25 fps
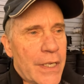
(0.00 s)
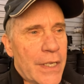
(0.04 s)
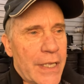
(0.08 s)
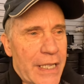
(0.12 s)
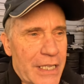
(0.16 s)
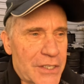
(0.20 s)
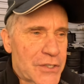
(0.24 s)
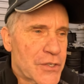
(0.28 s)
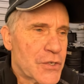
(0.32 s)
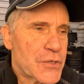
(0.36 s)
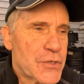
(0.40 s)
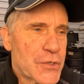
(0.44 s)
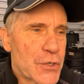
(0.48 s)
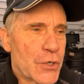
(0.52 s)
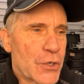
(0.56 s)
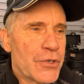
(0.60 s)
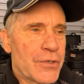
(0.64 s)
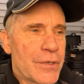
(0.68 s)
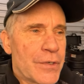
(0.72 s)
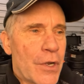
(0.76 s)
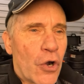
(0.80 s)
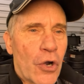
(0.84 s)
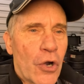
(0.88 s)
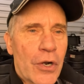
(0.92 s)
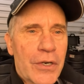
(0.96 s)
it's a
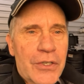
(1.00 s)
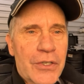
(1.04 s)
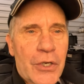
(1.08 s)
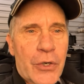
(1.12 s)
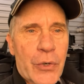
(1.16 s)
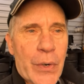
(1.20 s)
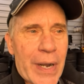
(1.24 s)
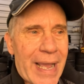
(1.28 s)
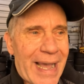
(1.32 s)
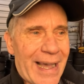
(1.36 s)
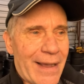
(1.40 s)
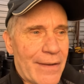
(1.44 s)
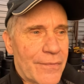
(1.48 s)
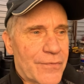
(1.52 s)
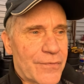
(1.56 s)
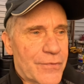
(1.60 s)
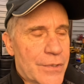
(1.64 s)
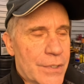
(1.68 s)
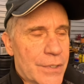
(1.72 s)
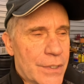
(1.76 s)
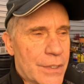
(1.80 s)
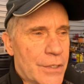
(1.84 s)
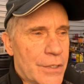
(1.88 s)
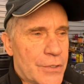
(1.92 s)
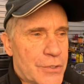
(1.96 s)
certain art and
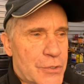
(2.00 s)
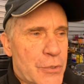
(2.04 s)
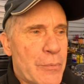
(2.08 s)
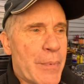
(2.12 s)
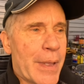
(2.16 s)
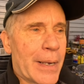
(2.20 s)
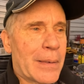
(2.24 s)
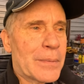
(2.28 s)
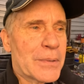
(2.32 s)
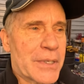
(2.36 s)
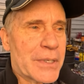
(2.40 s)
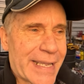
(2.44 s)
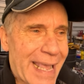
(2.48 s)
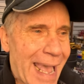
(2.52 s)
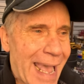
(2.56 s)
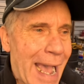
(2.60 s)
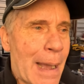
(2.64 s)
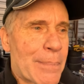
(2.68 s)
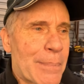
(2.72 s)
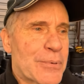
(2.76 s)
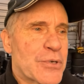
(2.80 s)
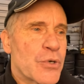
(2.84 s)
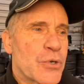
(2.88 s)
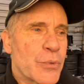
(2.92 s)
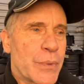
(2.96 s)
craft to be able to
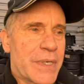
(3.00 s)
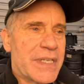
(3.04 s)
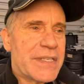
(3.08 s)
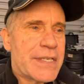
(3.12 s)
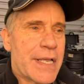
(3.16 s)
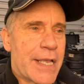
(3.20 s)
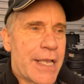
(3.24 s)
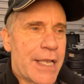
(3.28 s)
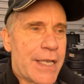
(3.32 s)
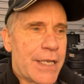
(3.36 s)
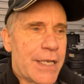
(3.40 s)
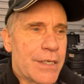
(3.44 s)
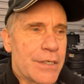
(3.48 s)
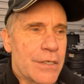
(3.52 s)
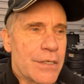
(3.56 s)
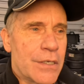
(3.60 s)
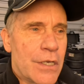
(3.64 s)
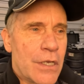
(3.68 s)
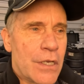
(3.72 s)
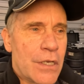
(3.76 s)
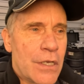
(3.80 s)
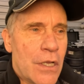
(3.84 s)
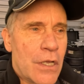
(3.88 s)
capture, retain